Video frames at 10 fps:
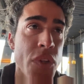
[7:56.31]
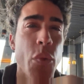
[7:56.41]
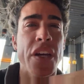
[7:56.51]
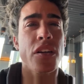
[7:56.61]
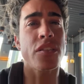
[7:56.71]

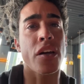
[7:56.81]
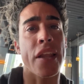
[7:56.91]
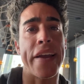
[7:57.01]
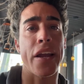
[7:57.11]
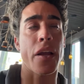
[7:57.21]
We could have done
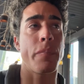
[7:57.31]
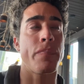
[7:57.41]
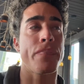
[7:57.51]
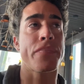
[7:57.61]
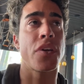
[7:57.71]
like
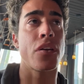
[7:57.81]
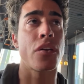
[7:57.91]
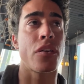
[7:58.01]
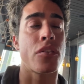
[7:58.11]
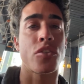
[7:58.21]

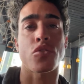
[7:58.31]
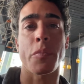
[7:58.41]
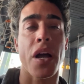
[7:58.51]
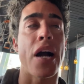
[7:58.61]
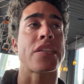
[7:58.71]
the
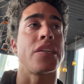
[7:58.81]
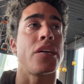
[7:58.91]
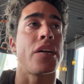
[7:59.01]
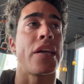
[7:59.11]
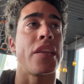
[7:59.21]
shrimp
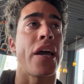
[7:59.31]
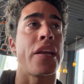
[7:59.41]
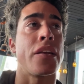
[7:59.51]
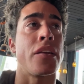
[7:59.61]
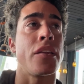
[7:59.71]
cocktail and
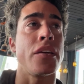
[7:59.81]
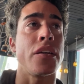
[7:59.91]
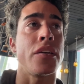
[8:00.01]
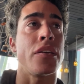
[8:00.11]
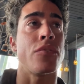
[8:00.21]
then the
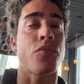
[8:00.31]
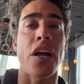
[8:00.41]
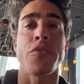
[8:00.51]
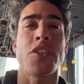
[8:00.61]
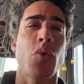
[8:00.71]

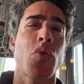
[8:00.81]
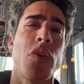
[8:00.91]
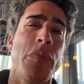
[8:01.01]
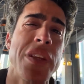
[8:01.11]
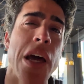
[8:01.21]
fried fish, which wouldn't have been